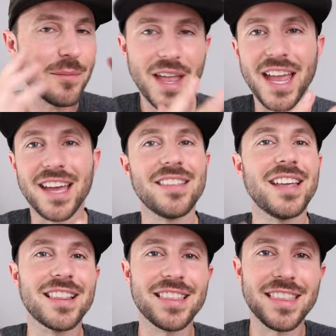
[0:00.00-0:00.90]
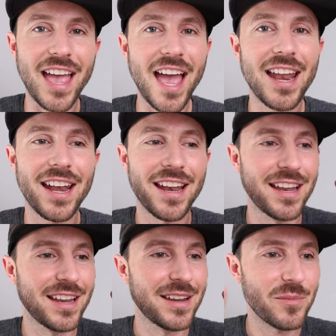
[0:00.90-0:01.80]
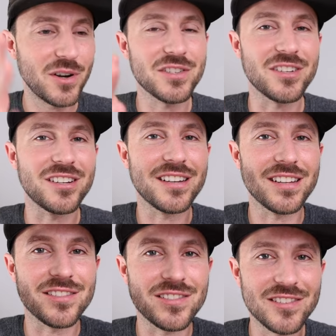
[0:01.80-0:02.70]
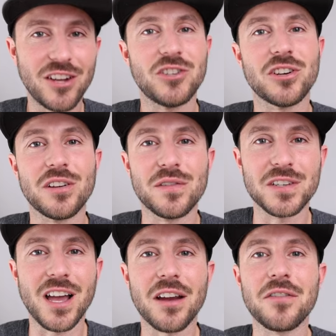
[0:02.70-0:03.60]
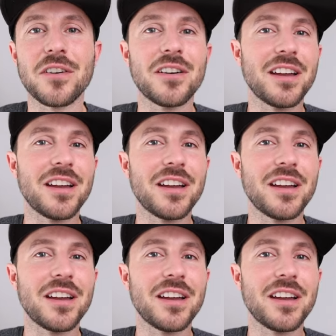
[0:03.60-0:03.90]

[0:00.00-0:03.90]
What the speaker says: man, like, that person is such a good photographer,